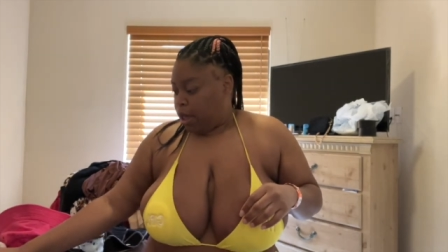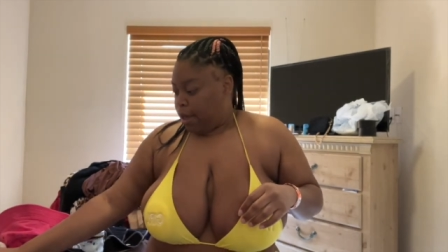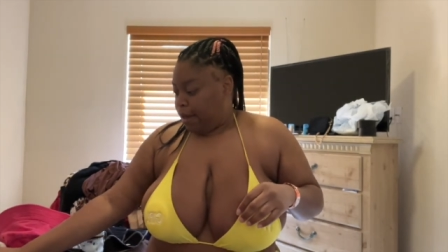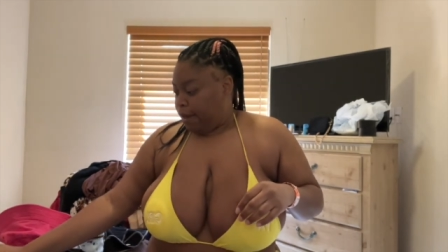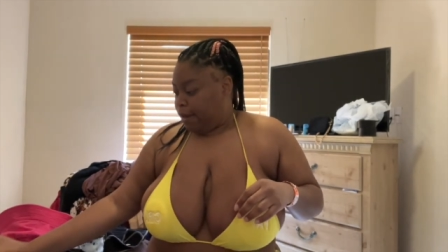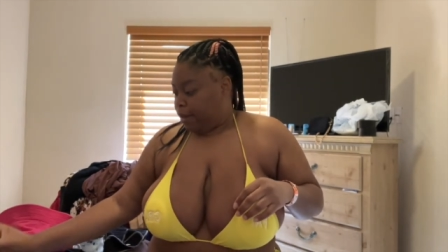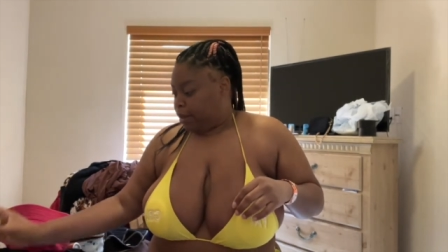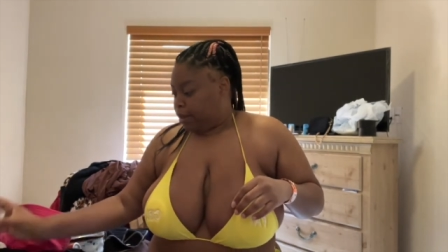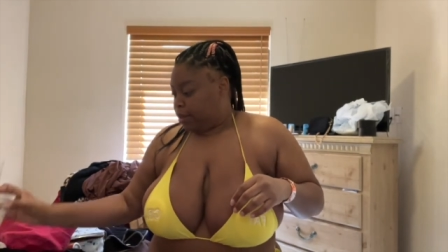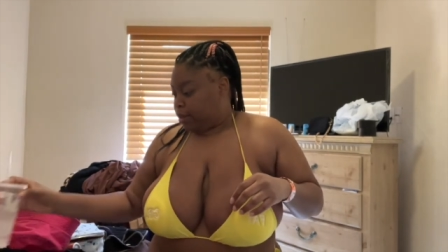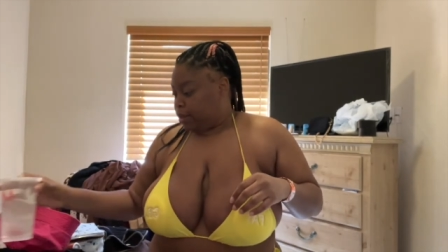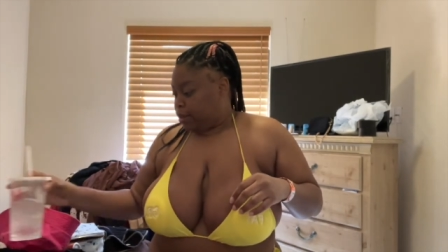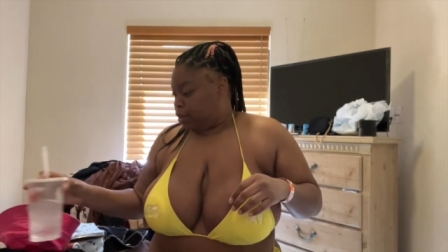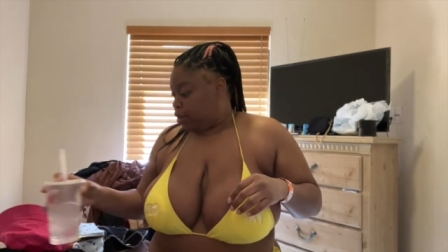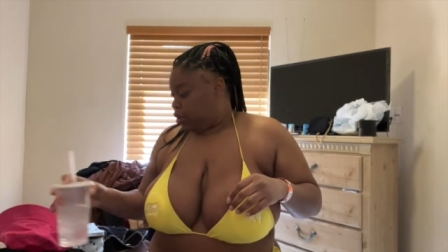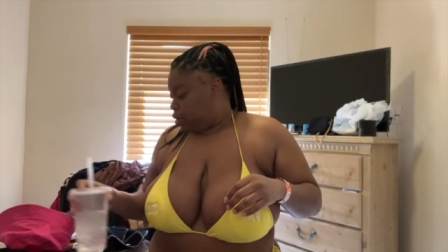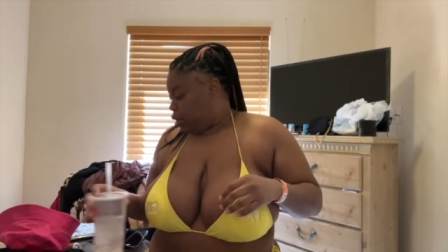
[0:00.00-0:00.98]

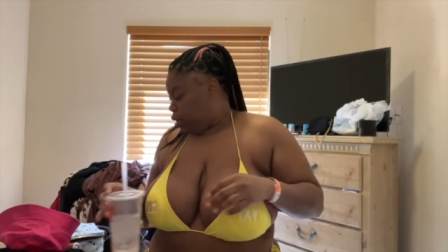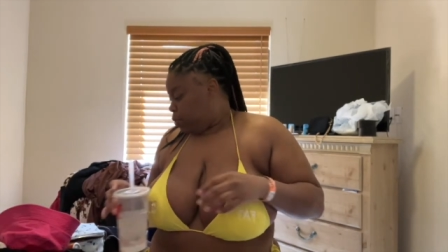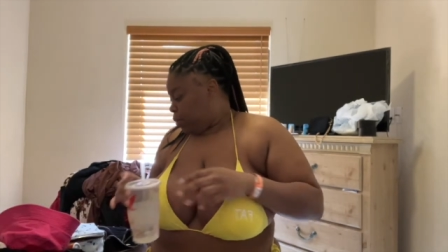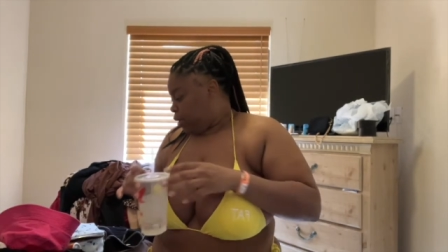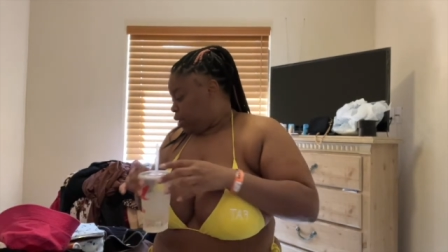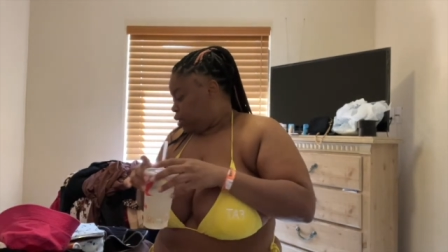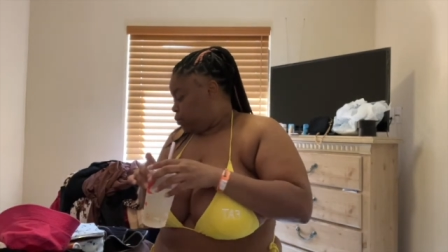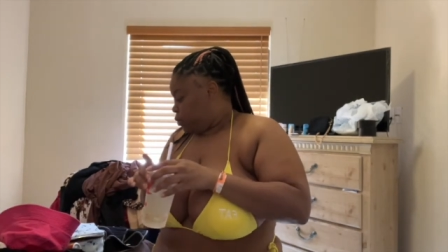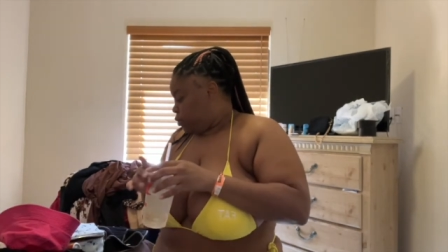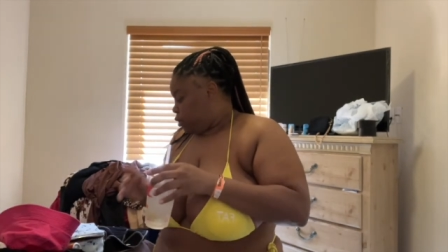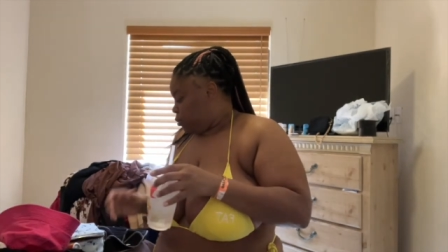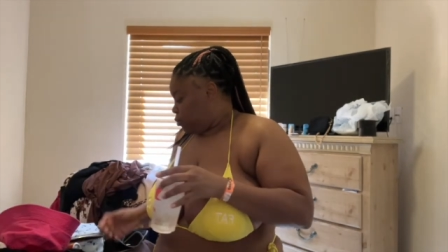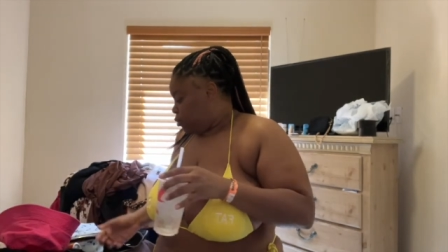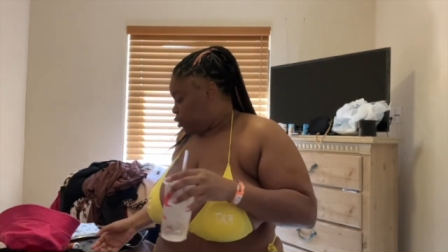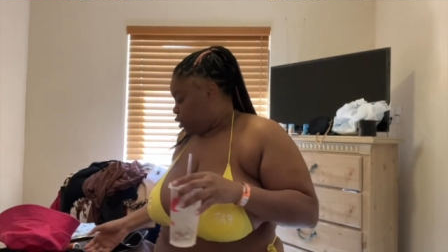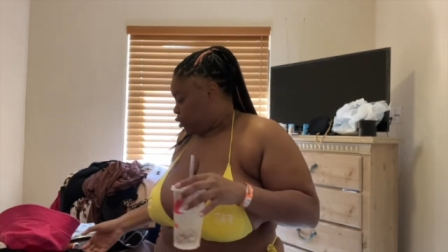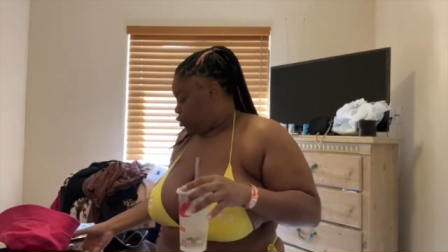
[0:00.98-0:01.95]
And I'm about to put some
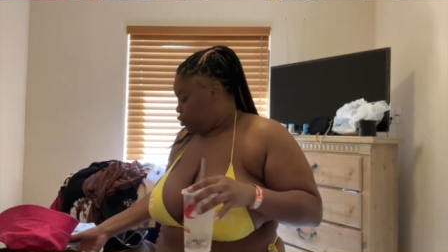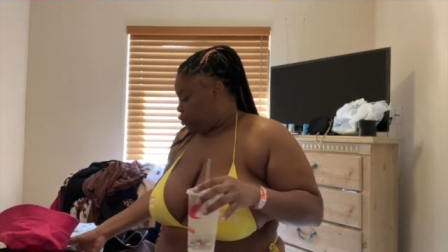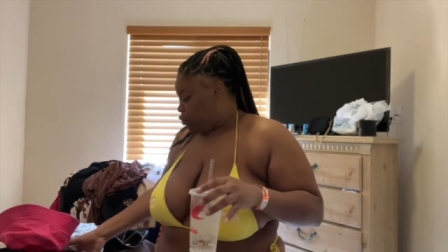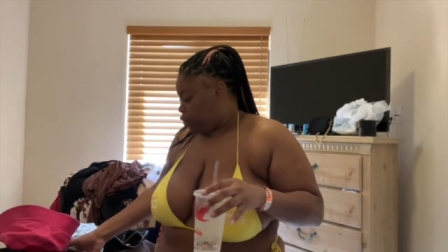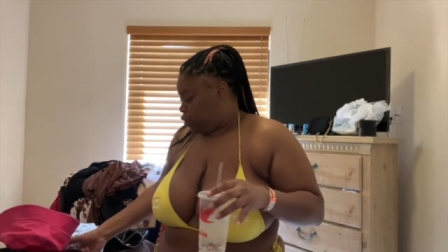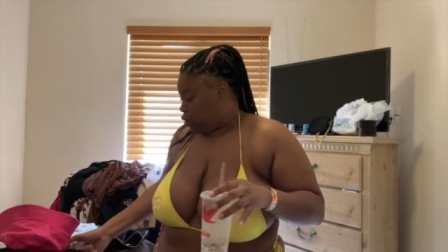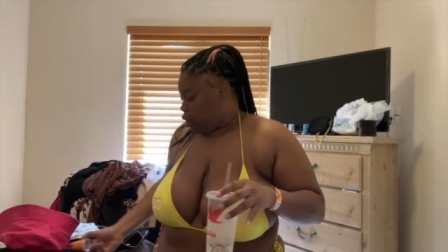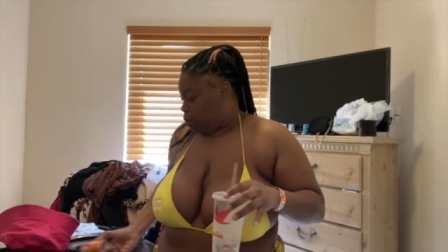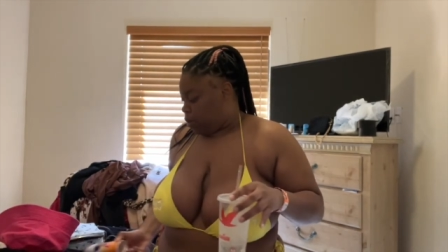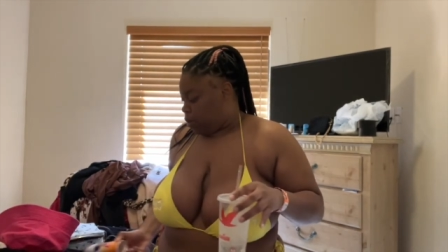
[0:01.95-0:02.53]
sunscreen on my